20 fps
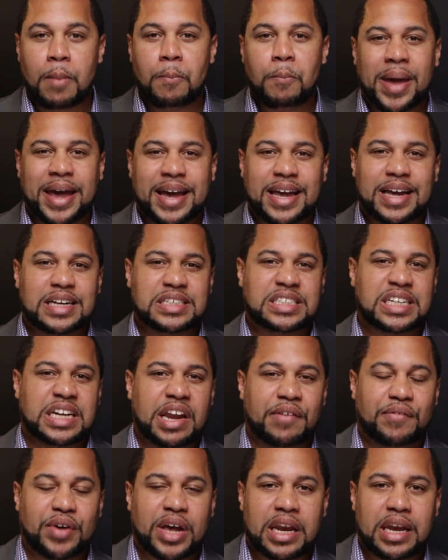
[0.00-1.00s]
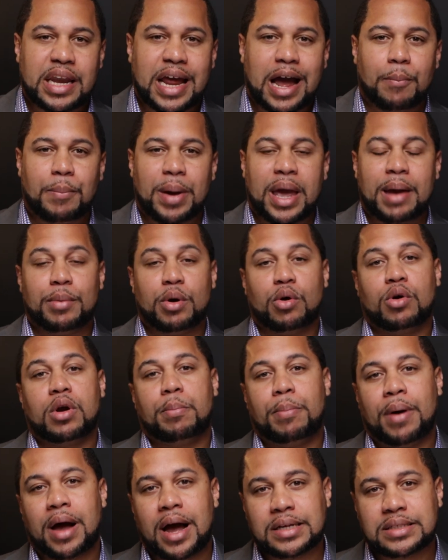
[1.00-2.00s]
Making a significant down payment or
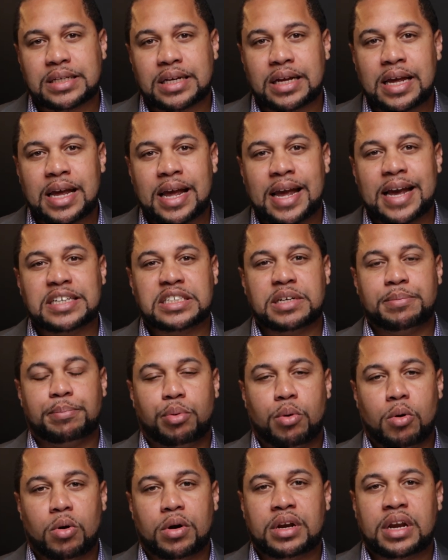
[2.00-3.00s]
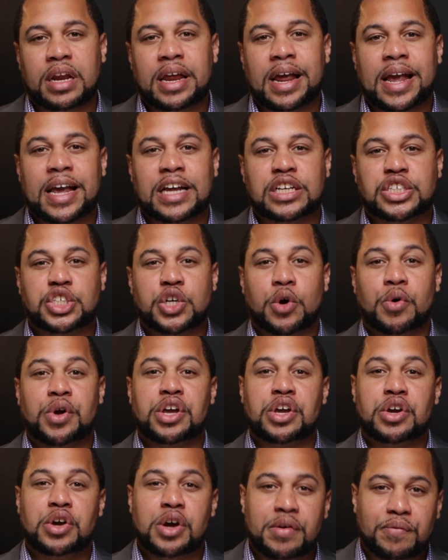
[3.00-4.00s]
deposit is important in showing
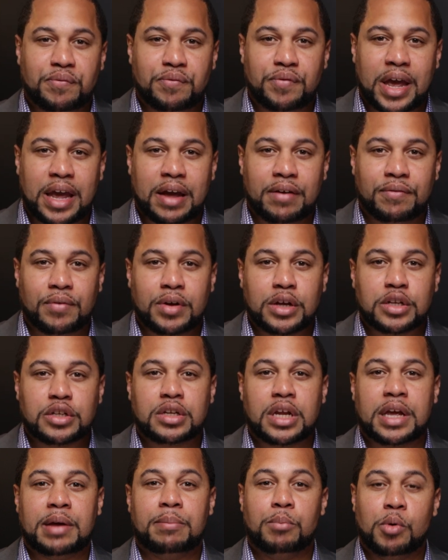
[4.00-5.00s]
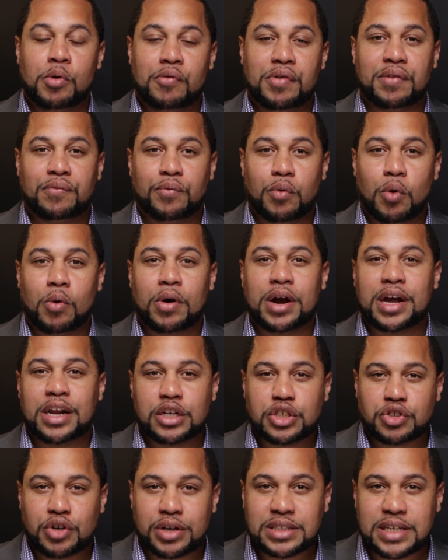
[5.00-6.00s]
good faith in moving forward in a
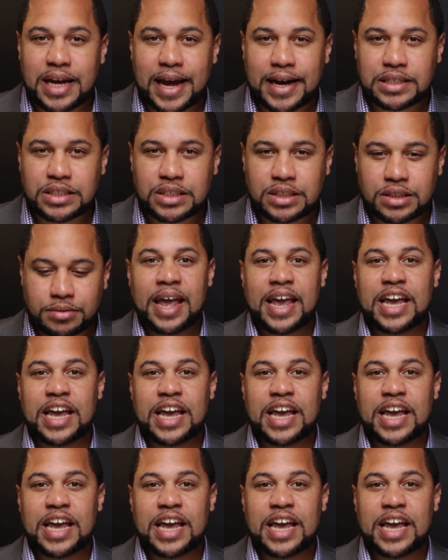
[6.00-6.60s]
transaction.